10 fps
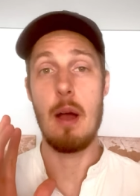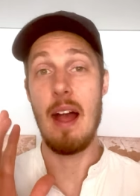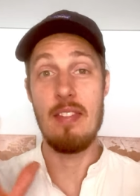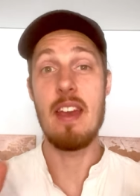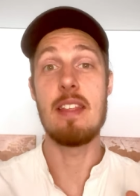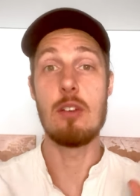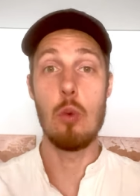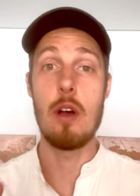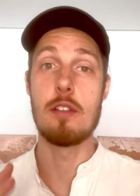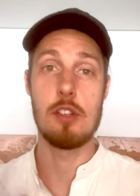and then the
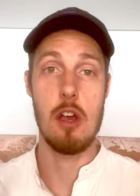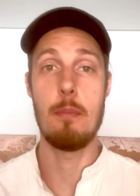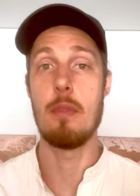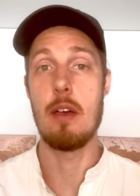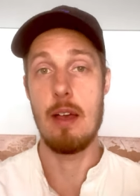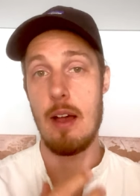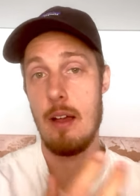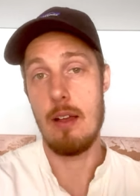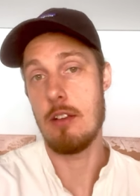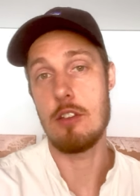words come that
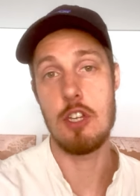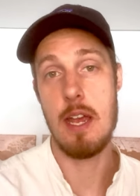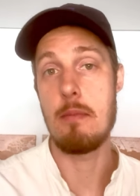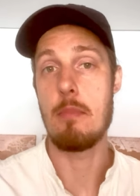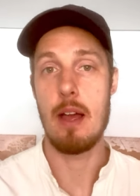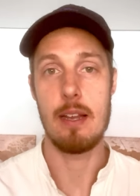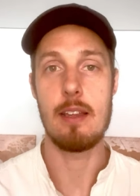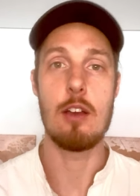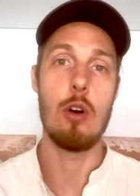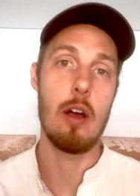shame and
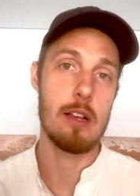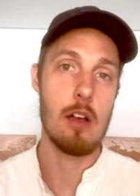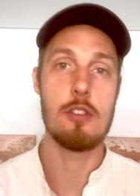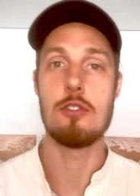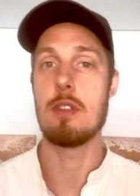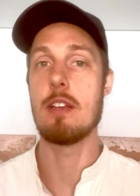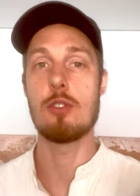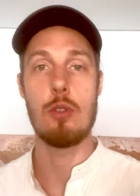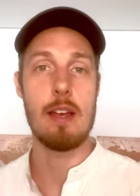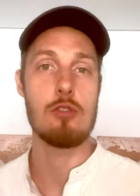guilt. I can't do this,
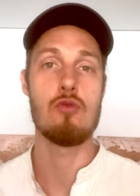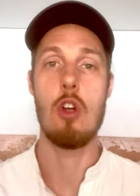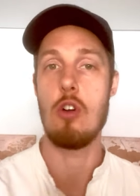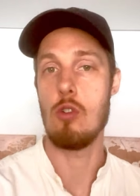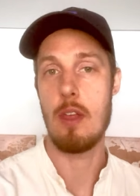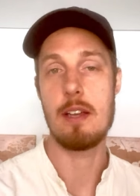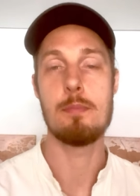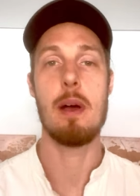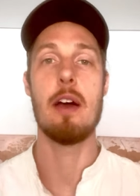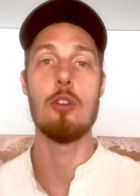or that's wrong, or that's
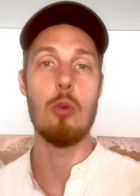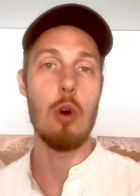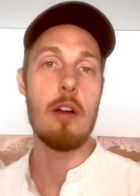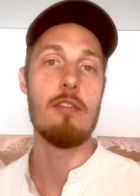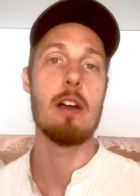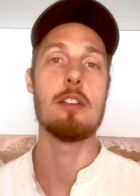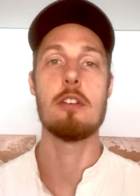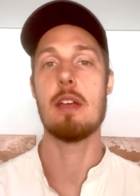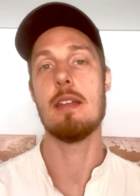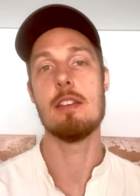bad, or what if I
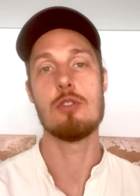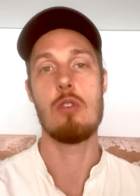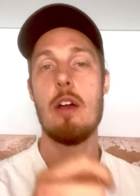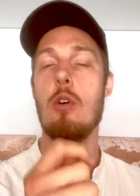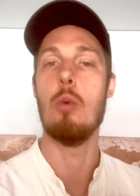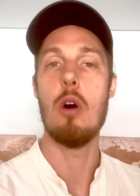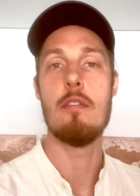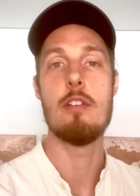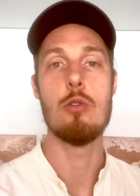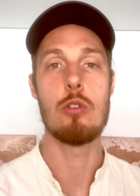don't get this right, or what
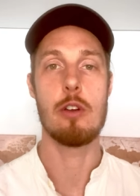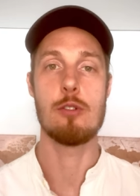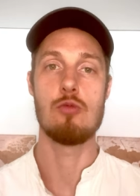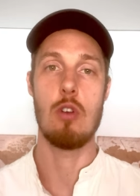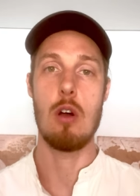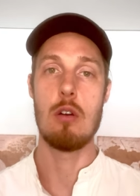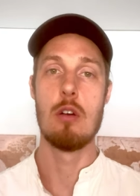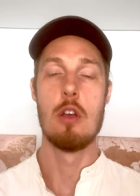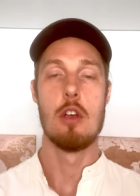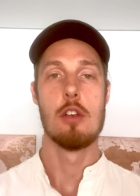if it all goes
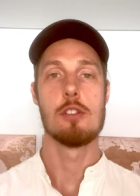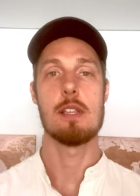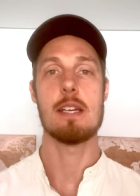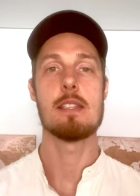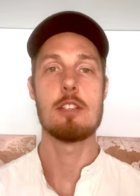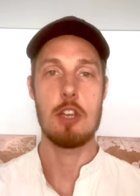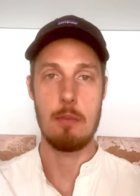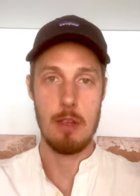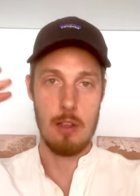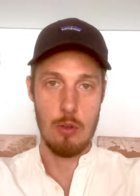wrong? So that's the
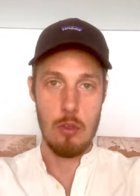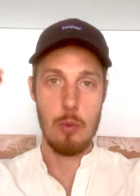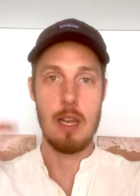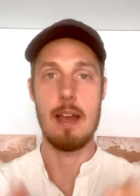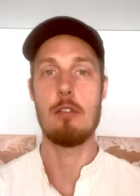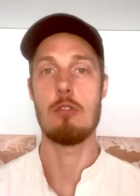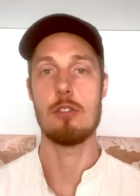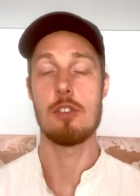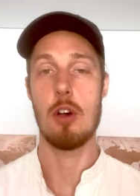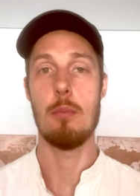shame and guilt that we layer
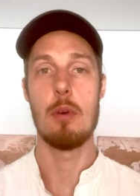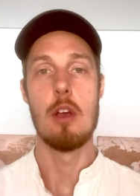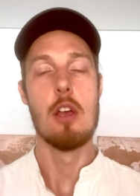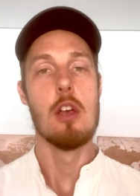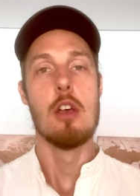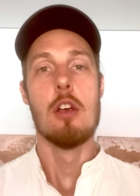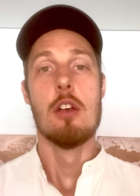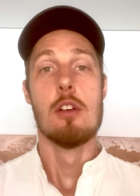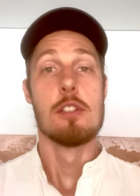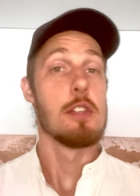on top.
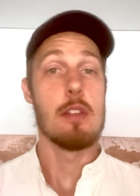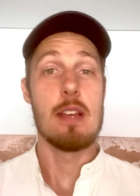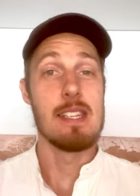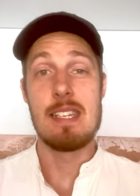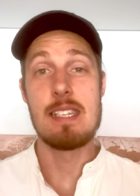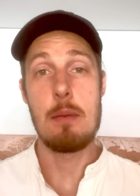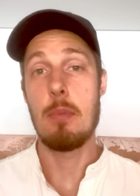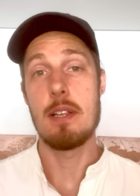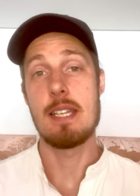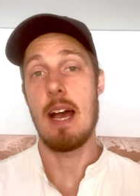So it's as
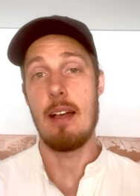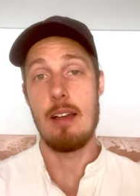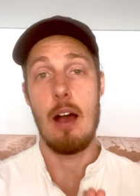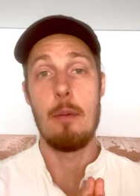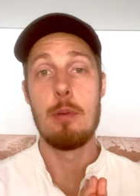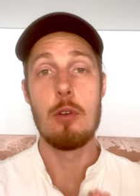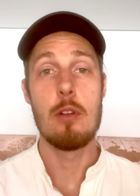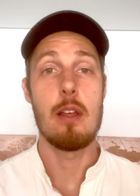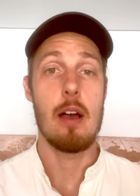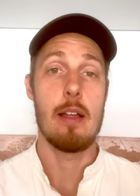simple as that. I
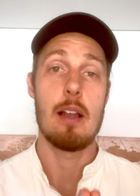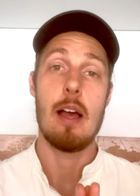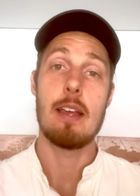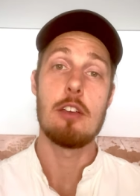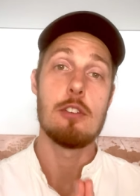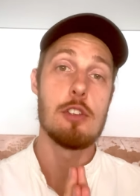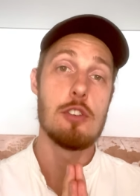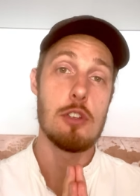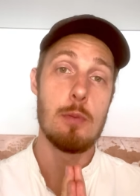purely, I'd like you to just